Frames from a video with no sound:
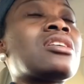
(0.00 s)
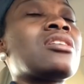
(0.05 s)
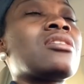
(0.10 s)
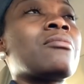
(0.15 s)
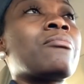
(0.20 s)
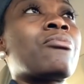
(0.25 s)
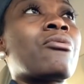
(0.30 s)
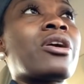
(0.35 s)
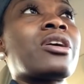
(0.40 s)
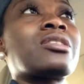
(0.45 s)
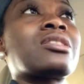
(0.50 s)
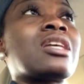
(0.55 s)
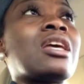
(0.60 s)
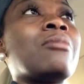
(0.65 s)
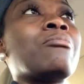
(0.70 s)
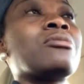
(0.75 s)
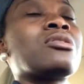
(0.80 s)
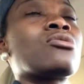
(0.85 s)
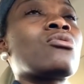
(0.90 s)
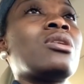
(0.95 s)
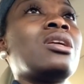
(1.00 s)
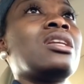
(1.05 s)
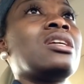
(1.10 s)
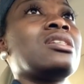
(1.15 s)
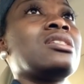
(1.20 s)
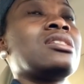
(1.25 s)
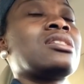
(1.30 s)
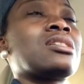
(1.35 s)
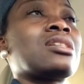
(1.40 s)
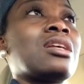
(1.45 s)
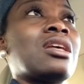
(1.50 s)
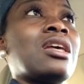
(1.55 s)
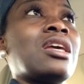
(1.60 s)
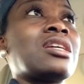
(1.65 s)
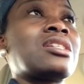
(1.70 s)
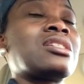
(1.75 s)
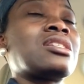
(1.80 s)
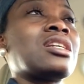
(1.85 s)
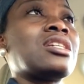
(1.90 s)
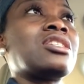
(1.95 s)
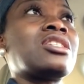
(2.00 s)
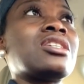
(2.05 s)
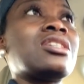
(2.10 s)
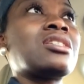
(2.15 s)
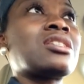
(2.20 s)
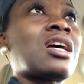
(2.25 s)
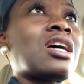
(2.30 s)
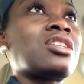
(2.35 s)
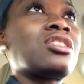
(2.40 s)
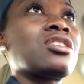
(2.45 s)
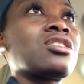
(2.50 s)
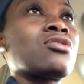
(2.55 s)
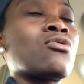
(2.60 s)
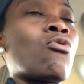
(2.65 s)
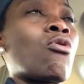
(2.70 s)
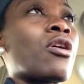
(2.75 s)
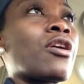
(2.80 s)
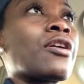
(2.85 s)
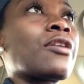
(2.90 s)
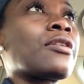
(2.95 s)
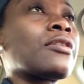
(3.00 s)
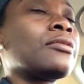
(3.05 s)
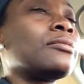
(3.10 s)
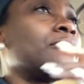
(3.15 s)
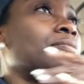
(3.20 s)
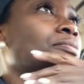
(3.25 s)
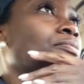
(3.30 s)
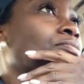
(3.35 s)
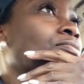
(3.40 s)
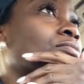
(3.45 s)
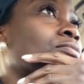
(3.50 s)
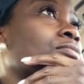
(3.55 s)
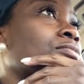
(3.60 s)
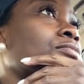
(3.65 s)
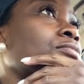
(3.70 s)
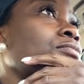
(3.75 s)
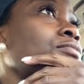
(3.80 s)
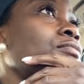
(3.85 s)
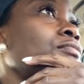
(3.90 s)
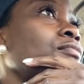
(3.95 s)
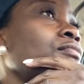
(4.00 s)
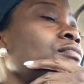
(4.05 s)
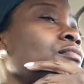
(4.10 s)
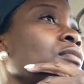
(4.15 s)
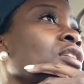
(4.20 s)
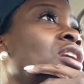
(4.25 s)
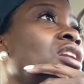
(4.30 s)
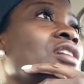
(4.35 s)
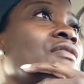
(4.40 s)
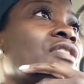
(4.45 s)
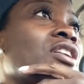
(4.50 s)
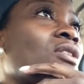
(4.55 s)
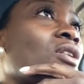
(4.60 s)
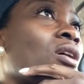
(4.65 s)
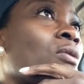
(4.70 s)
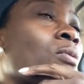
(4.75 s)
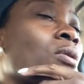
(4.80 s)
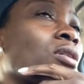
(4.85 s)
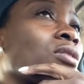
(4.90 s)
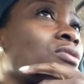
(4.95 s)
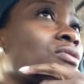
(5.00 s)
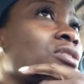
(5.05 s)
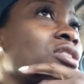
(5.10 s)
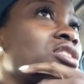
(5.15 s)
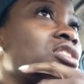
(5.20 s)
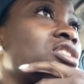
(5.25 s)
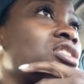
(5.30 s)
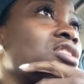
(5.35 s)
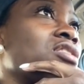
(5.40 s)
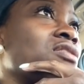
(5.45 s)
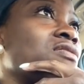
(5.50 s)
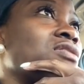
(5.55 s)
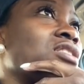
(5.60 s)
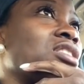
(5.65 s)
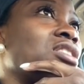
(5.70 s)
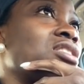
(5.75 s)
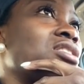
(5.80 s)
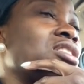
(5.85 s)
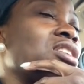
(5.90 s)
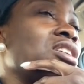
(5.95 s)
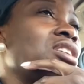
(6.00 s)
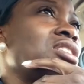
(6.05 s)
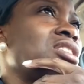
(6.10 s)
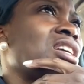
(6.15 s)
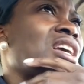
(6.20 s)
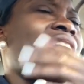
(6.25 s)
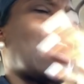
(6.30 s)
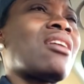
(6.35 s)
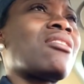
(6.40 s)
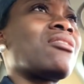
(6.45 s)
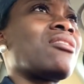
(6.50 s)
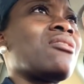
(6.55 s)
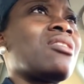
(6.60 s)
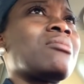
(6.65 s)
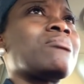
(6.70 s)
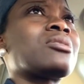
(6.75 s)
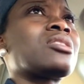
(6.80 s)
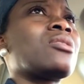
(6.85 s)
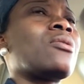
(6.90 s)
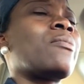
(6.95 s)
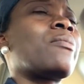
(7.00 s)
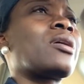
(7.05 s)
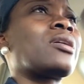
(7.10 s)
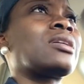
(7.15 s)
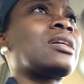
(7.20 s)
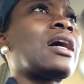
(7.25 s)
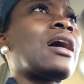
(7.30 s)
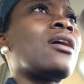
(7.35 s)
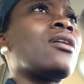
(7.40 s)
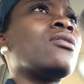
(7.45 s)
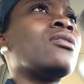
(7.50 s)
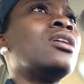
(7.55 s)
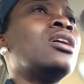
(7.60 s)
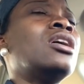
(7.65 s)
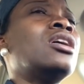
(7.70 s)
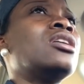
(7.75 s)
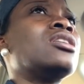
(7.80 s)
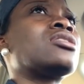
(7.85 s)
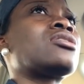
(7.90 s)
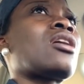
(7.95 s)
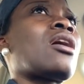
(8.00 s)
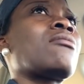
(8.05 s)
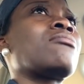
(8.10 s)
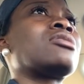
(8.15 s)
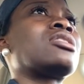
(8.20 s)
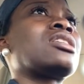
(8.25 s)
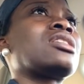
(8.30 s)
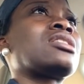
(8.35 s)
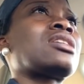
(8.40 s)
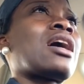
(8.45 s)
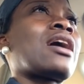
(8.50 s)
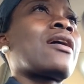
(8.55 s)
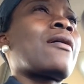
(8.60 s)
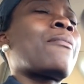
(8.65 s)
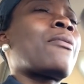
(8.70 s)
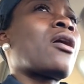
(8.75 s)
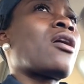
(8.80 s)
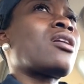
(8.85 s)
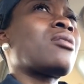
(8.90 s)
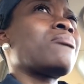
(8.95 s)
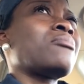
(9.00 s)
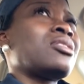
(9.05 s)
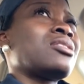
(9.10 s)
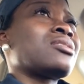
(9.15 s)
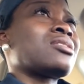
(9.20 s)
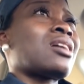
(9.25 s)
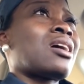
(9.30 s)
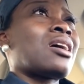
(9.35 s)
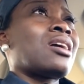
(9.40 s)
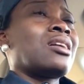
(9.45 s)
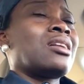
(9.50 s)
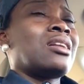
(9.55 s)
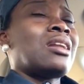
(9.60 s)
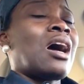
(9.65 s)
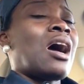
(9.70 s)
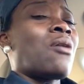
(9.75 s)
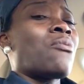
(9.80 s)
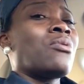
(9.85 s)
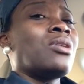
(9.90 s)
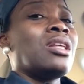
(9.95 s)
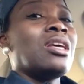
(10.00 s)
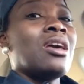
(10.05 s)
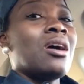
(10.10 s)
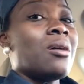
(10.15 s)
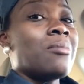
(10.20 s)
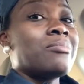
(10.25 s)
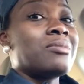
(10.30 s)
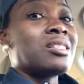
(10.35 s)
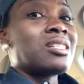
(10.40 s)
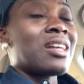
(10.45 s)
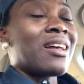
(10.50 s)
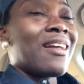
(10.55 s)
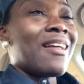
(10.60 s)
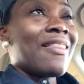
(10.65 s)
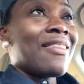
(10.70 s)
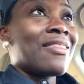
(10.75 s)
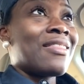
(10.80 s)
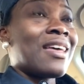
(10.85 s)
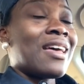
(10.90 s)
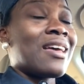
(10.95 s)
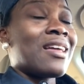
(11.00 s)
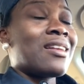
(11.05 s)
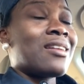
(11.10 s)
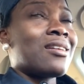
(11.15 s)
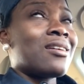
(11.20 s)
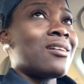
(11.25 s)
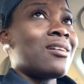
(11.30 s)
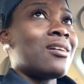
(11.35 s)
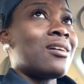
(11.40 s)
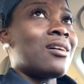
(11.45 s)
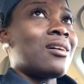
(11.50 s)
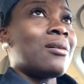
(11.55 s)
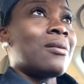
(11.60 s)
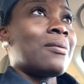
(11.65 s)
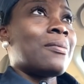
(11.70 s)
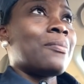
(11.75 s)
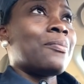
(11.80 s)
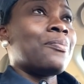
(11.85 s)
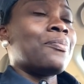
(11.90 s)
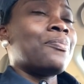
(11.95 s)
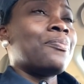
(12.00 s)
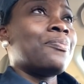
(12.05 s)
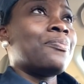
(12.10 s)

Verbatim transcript: took breaks in between these extensions. I just work. And even though I work three shifts and it's easy, I don't know, I'm still burnt out. So I was just like, a part of me is like not really upset that um,